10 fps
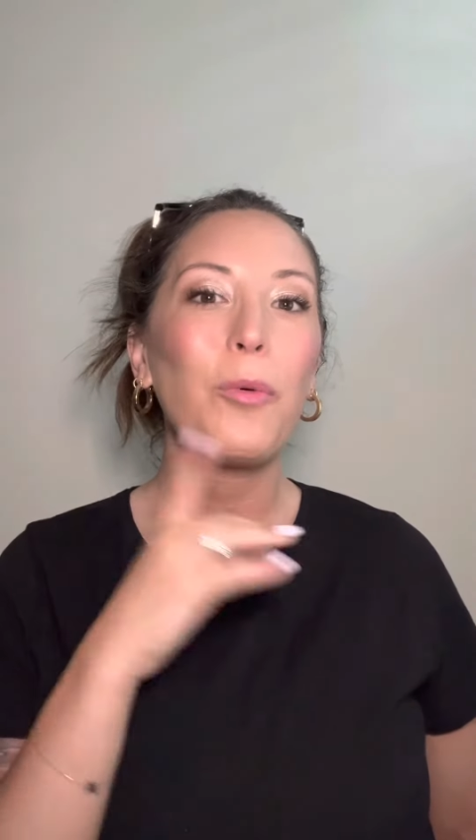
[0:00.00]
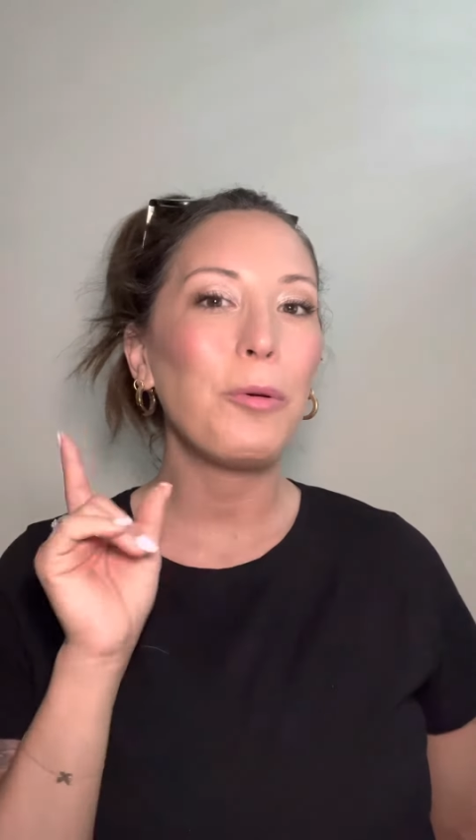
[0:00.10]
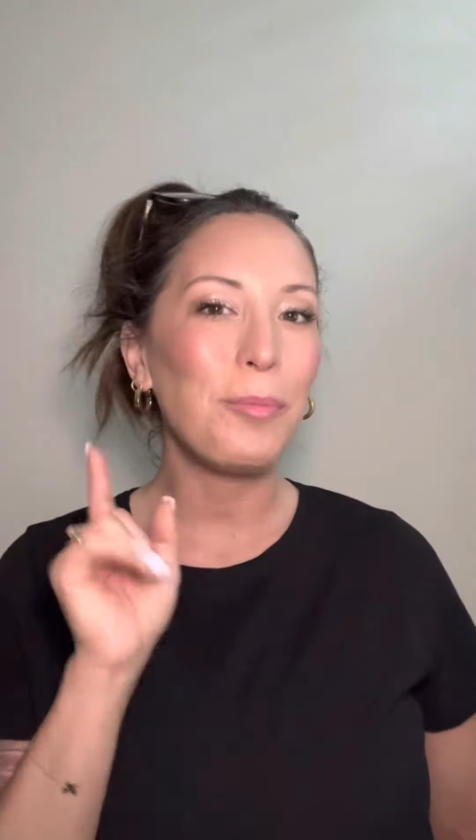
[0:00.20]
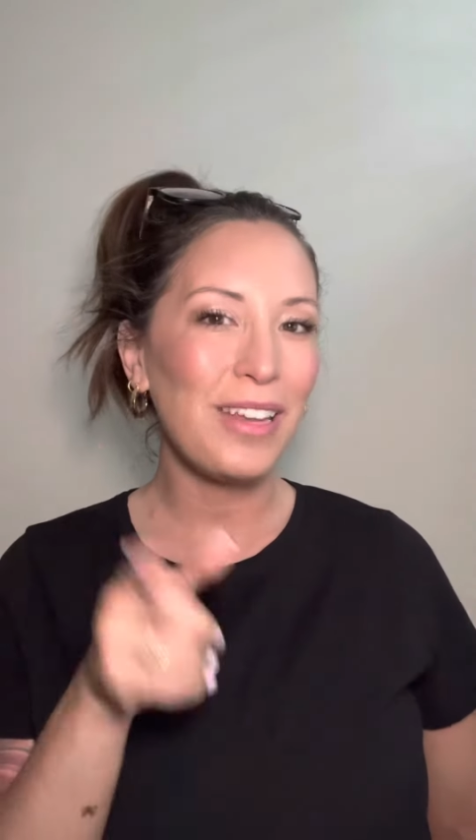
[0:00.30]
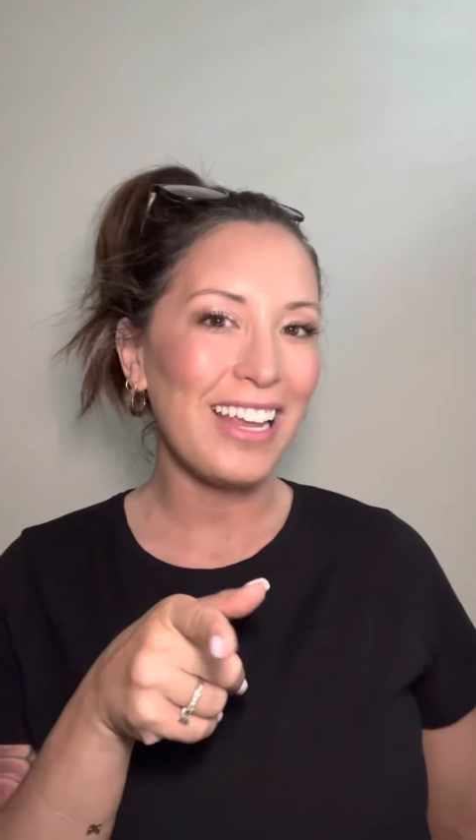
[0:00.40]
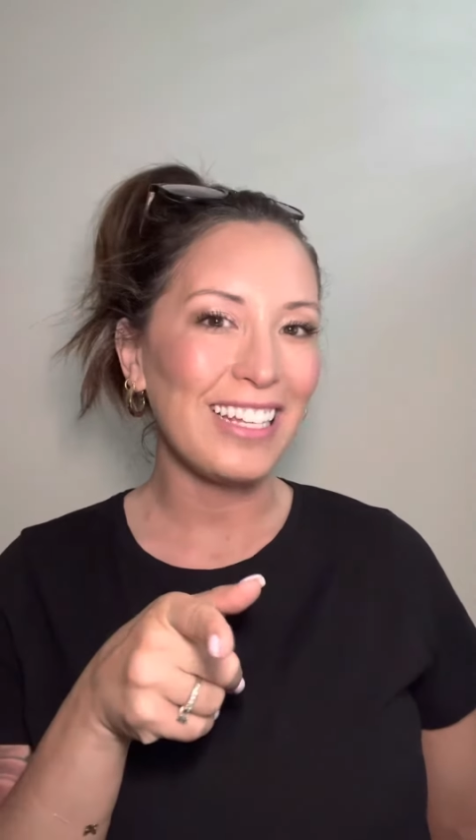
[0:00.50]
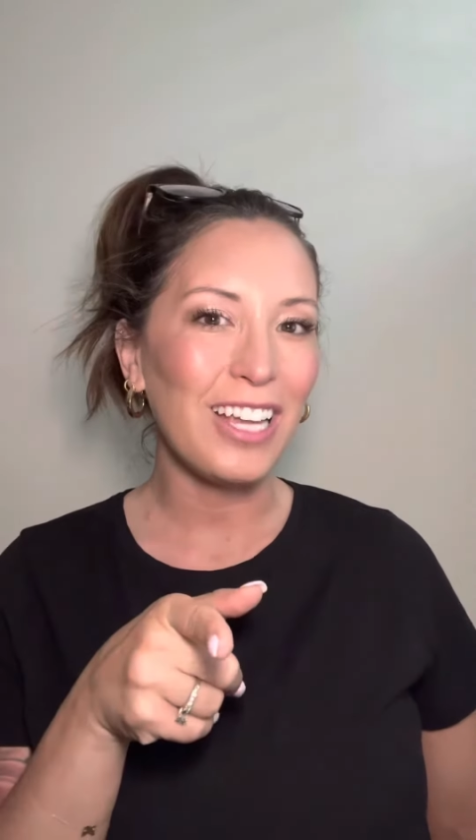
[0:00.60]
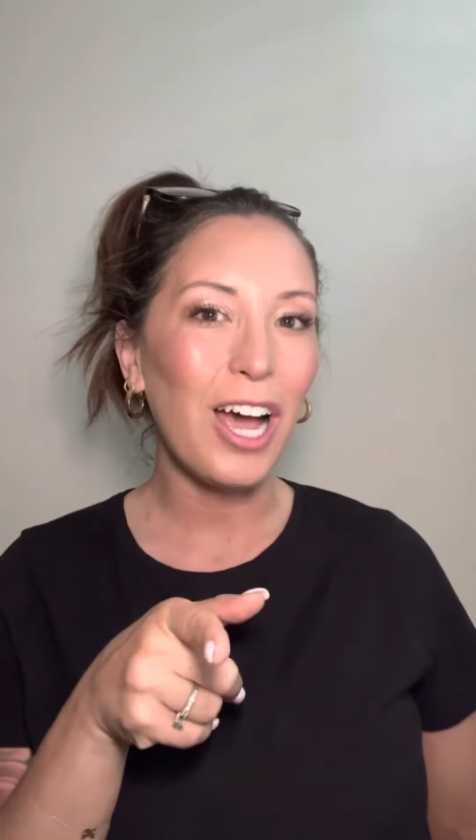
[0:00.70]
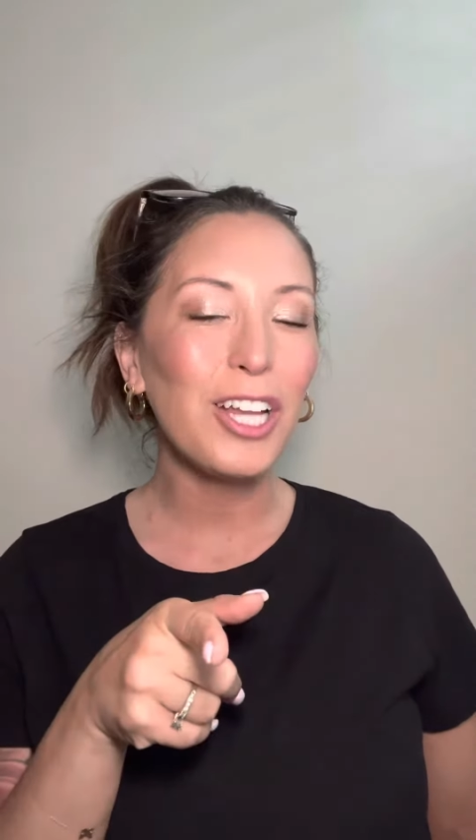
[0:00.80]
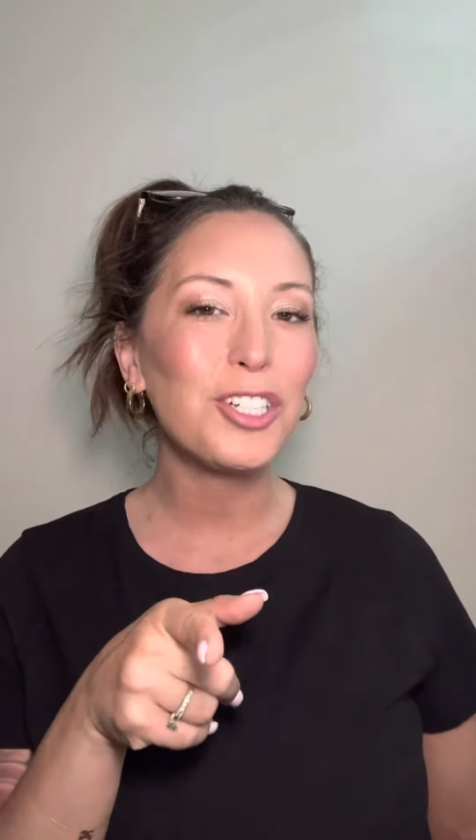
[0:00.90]
We will be in
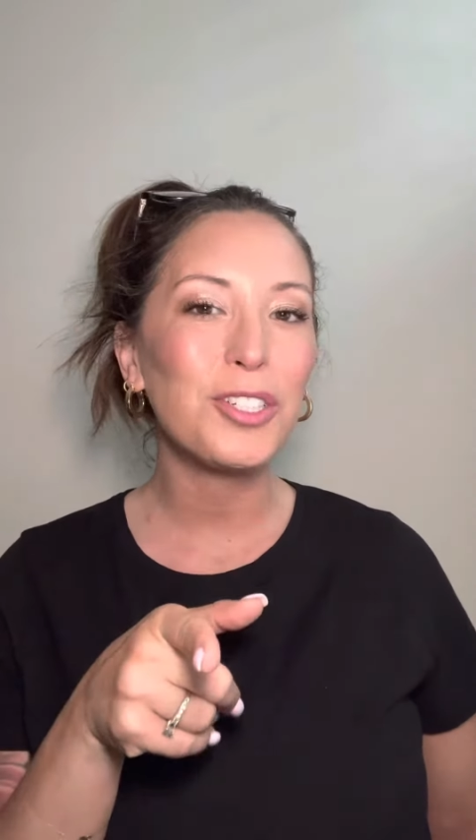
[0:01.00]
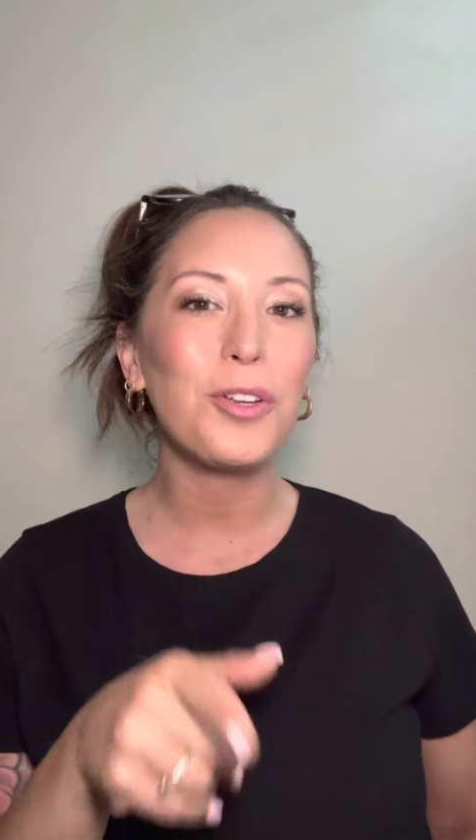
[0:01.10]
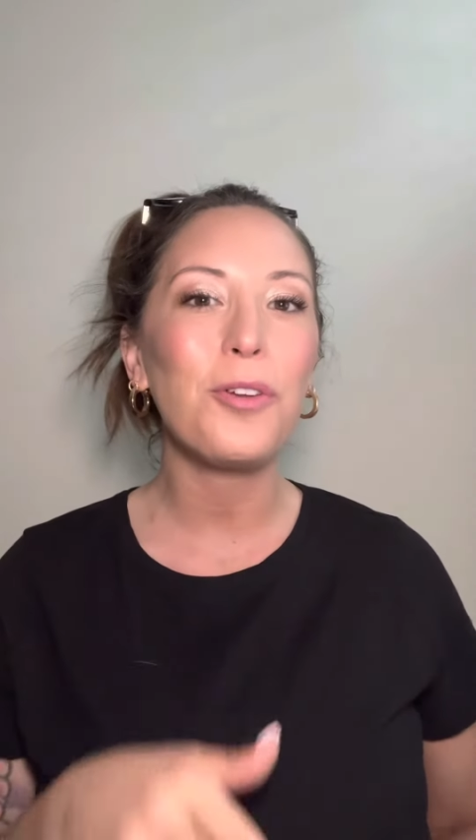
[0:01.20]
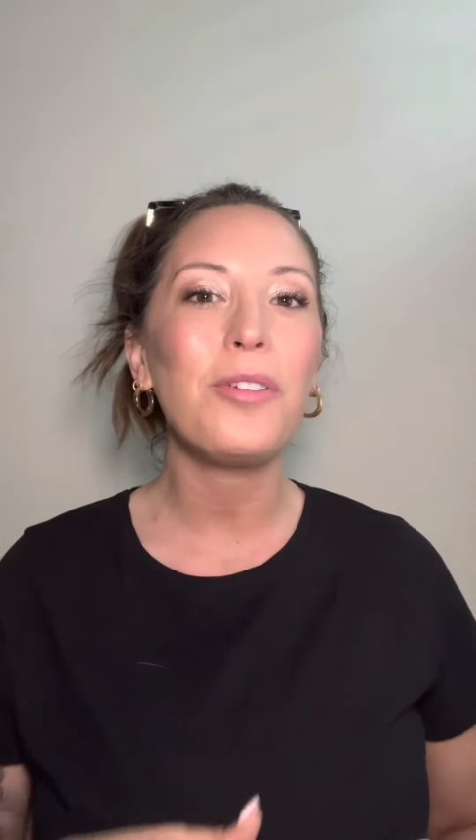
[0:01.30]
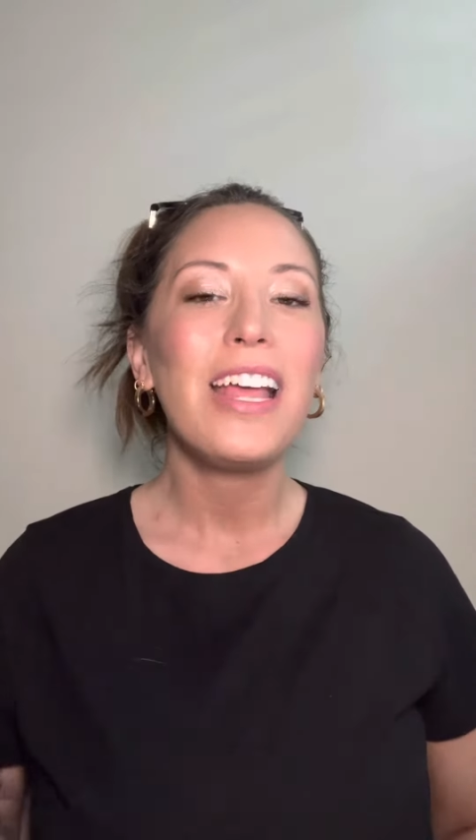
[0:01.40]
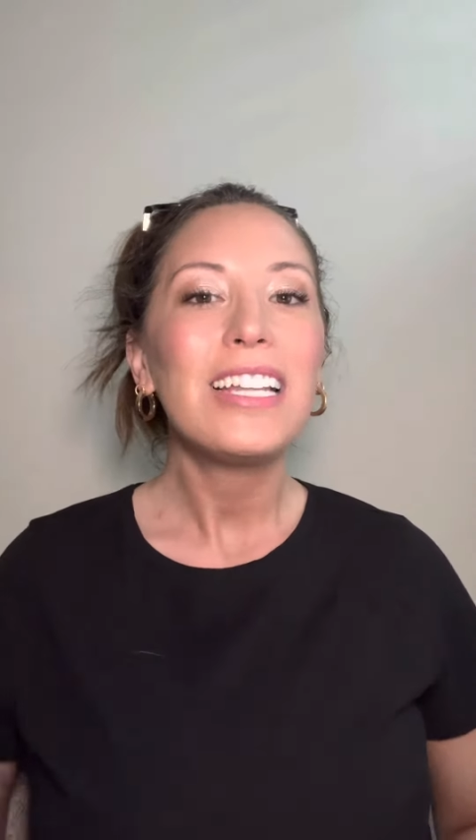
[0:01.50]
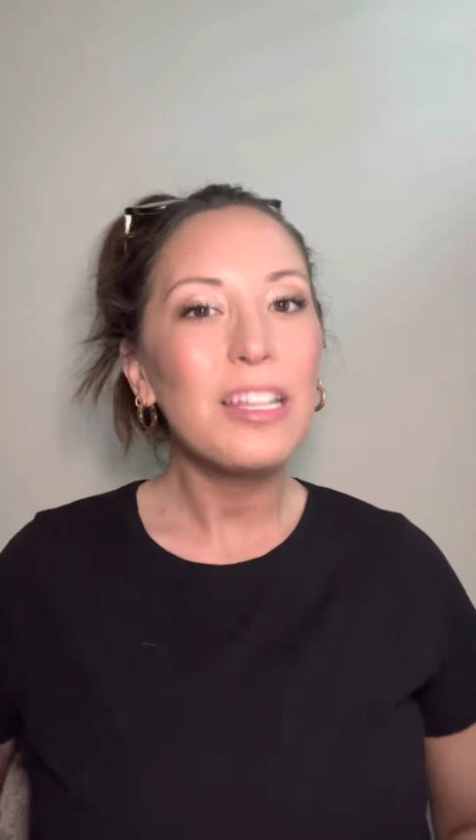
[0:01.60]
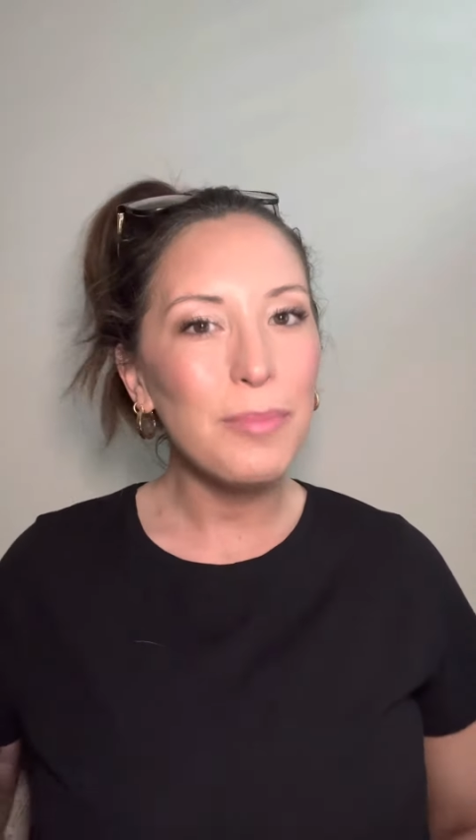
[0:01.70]
touch soon.